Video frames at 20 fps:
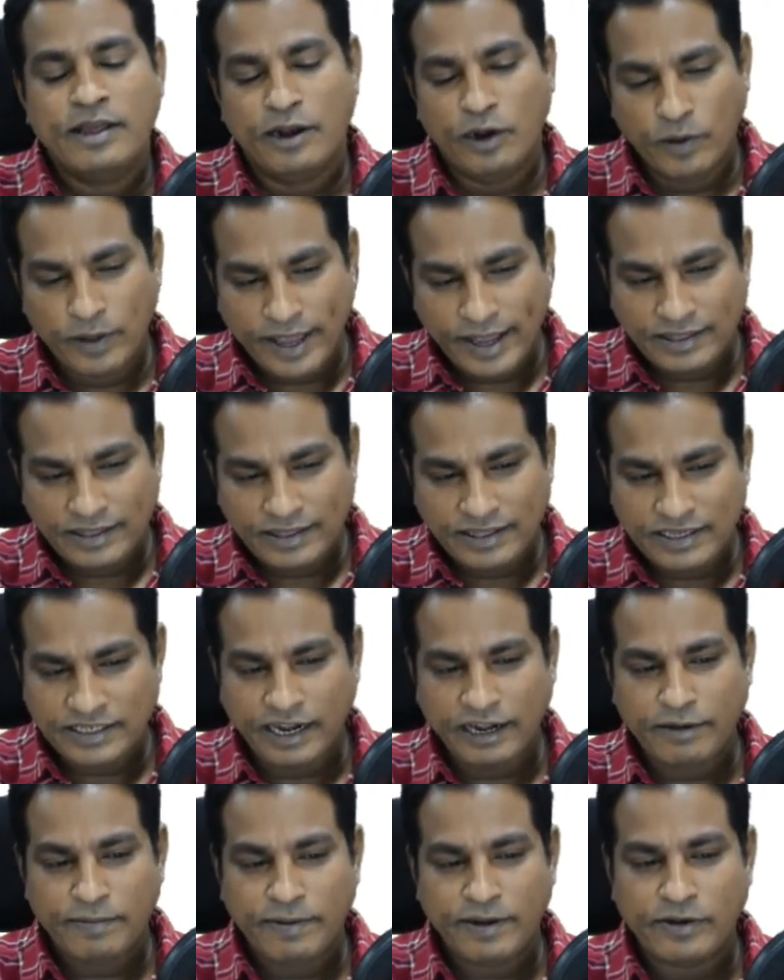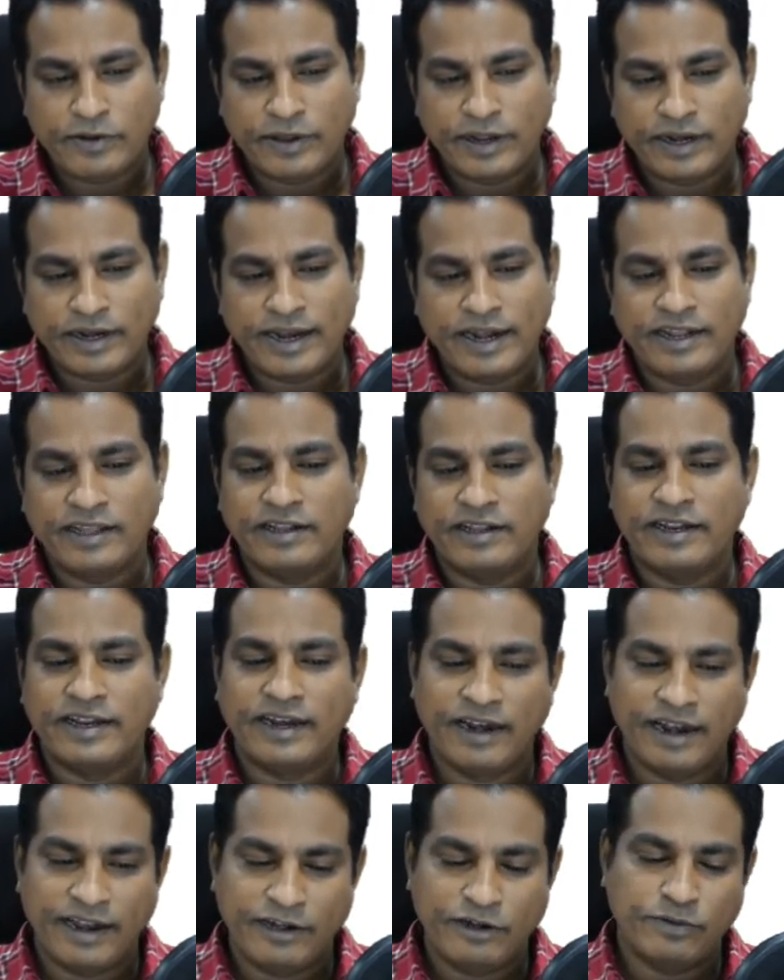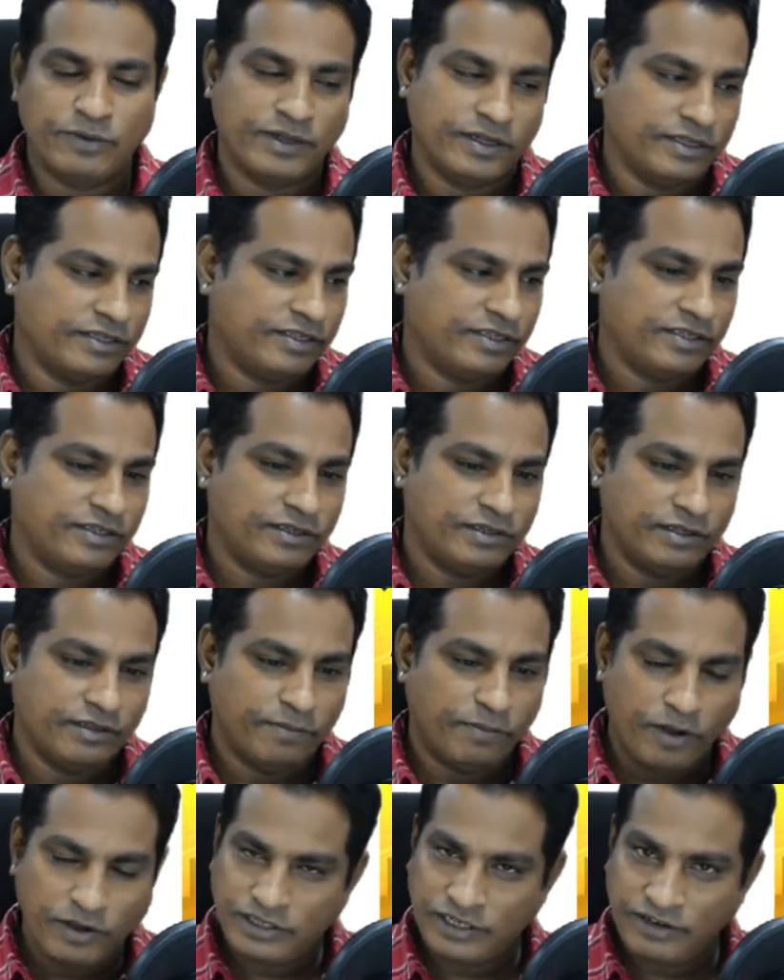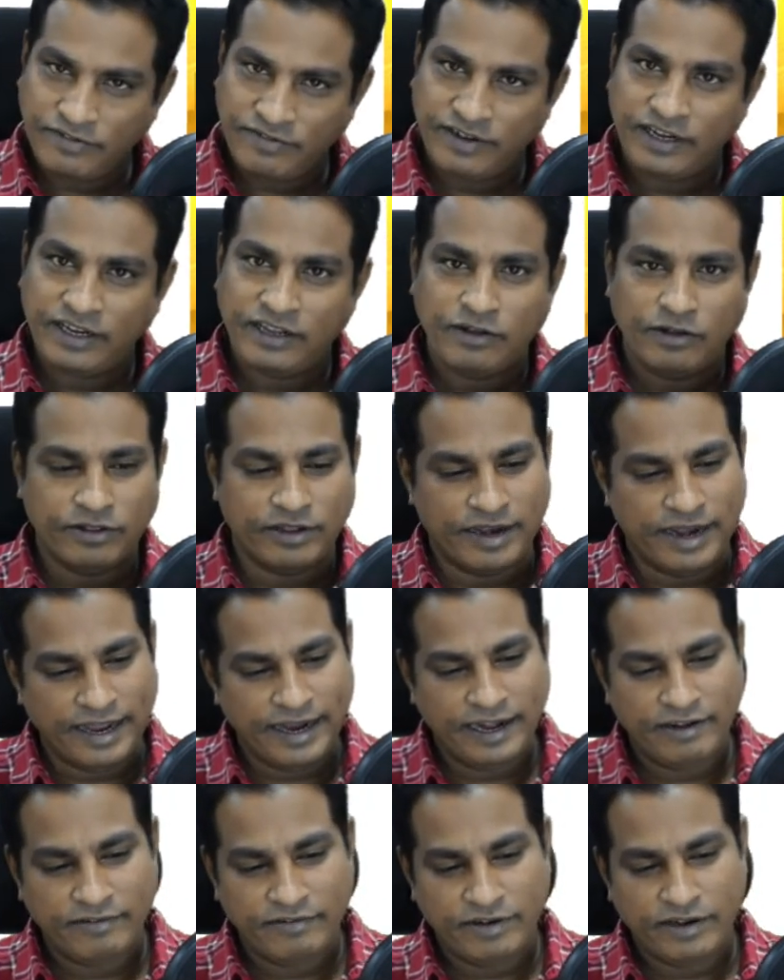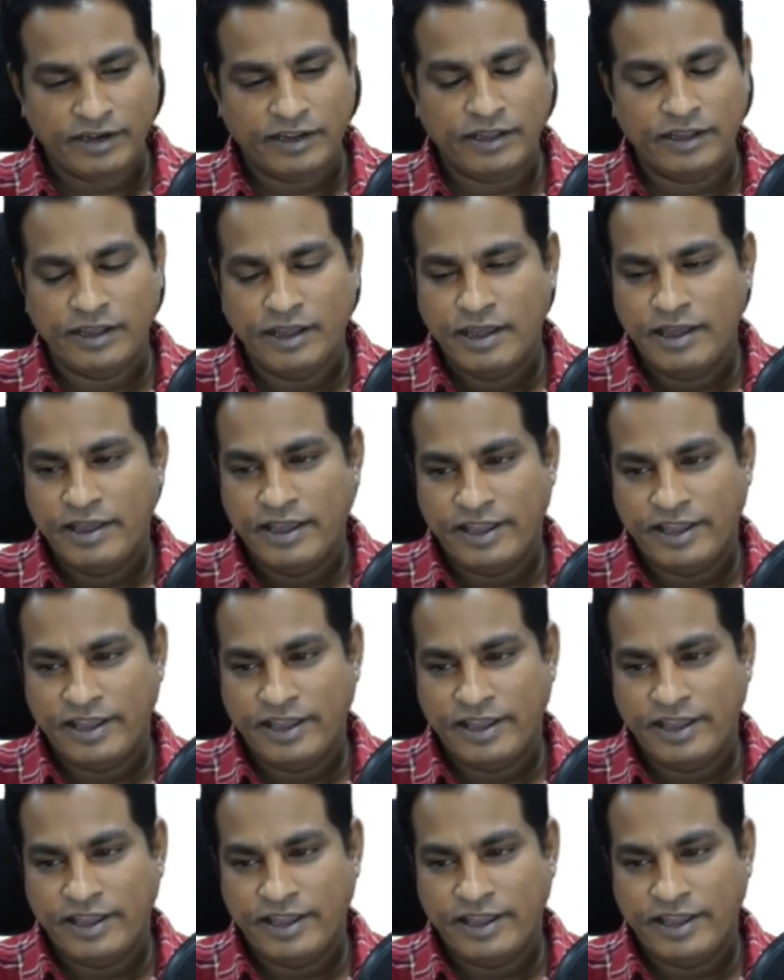Looking at the sentiment, you can get either inclined towards the positivity or the negativity.